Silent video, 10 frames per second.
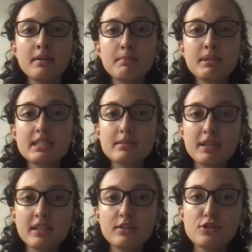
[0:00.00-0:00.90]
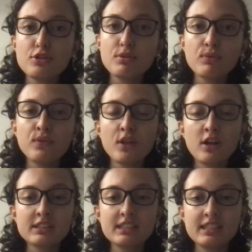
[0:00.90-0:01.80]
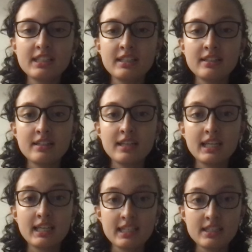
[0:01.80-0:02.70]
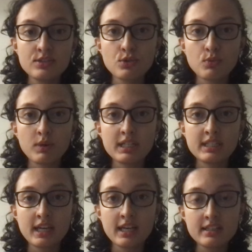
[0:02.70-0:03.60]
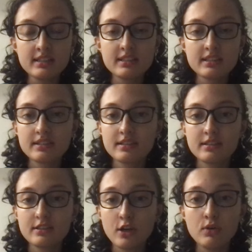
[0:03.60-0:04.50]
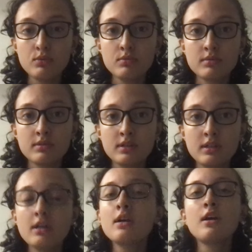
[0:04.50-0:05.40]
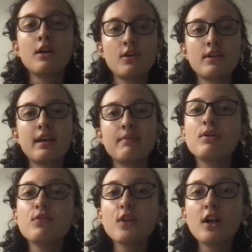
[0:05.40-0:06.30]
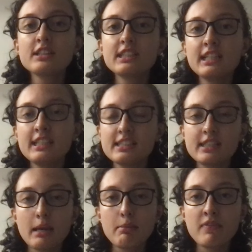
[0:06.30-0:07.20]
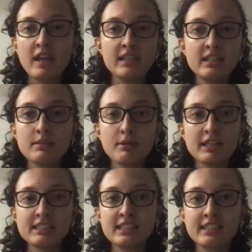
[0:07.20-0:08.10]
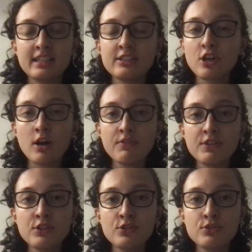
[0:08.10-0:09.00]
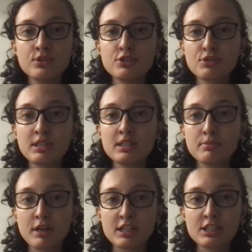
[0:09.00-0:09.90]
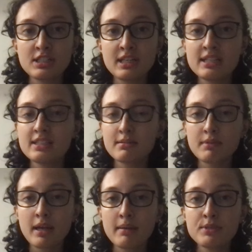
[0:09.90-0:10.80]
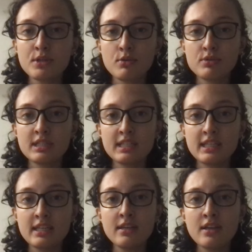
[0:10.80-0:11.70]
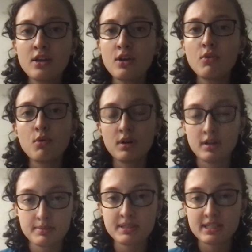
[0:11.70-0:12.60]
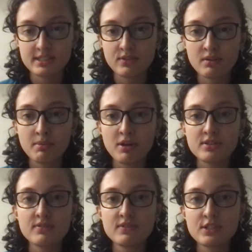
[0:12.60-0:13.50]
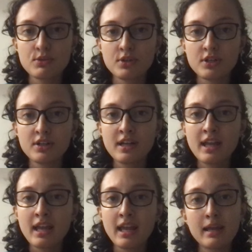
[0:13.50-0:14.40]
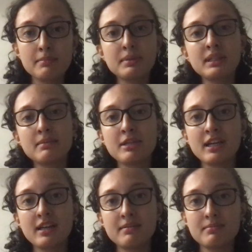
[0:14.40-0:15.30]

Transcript: Ms. Smith, do you know what fluoxetine is or what it does? No? Okay, well, fluoxetine is a type of antidepressant that is often used to treat depression and sometimes OCD, or obsessive compulsive disorder, and bulimia.